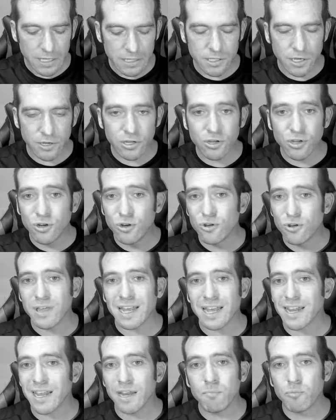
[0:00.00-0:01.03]
So you could do
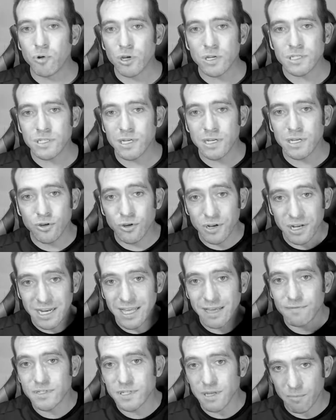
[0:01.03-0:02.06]
that in person. You could
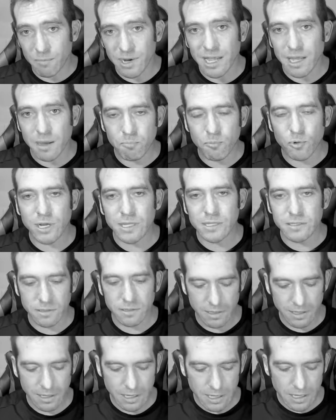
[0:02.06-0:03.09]
give somebody a print.
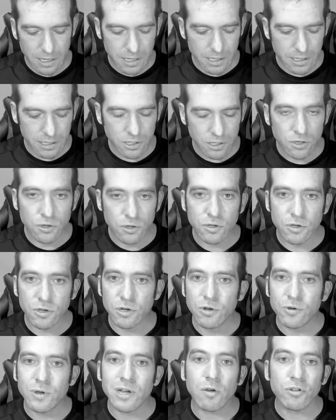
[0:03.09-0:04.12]
You
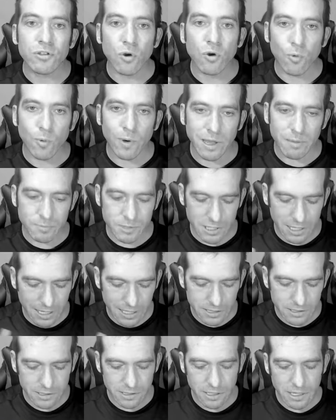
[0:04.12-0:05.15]
could do it on your
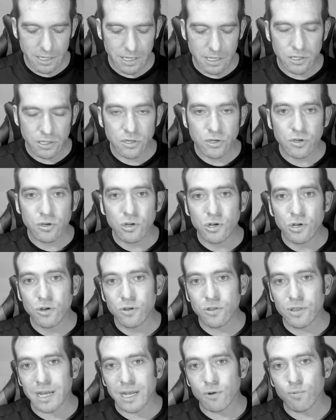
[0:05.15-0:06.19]
website. You could
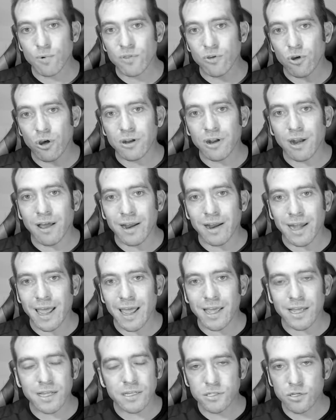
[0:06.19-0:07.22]
do that with online
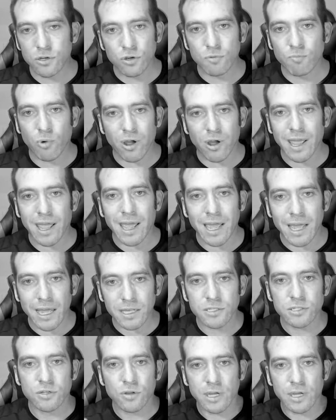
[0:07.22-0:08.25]
ads. You could buy
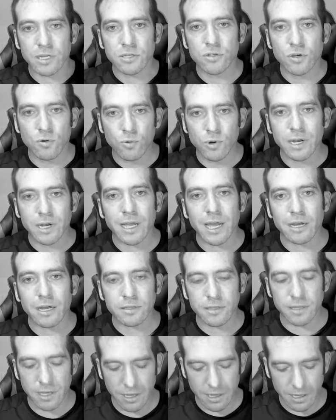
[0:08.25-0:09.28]
ads to get your work
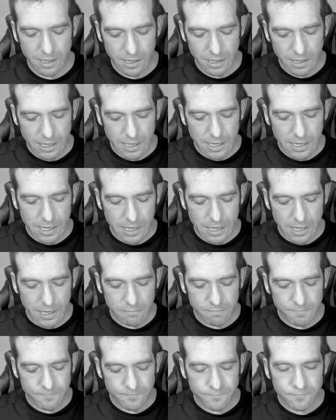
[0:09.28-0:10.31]
out there.
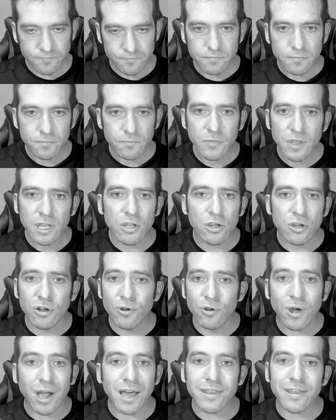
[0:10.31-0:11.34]
You could
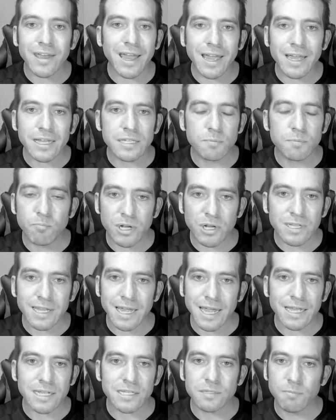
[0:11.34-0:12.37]
do other ads, print
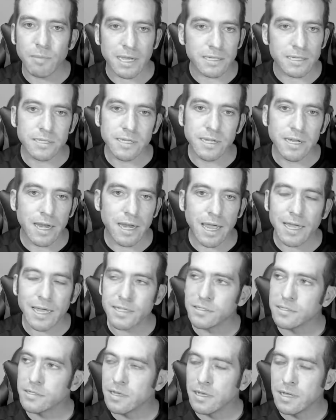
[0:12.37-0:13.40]
ads, magazine
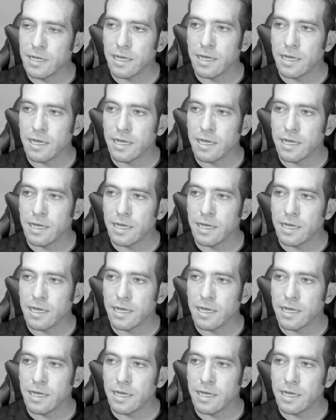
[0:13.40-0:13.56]
ads,